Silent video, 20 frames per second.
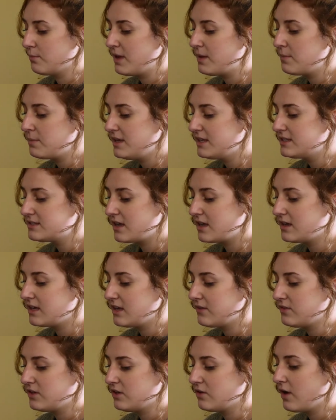My peace I
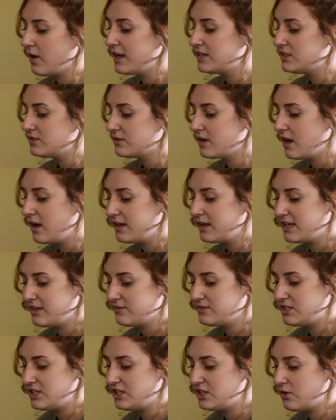give you. I do not
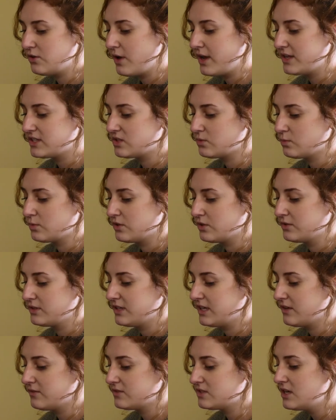give to you as the
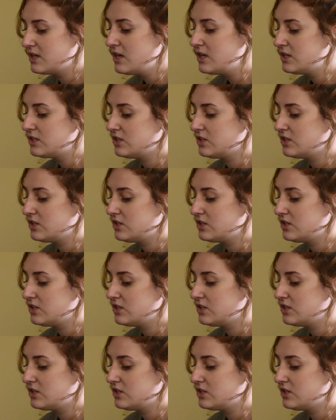world gives.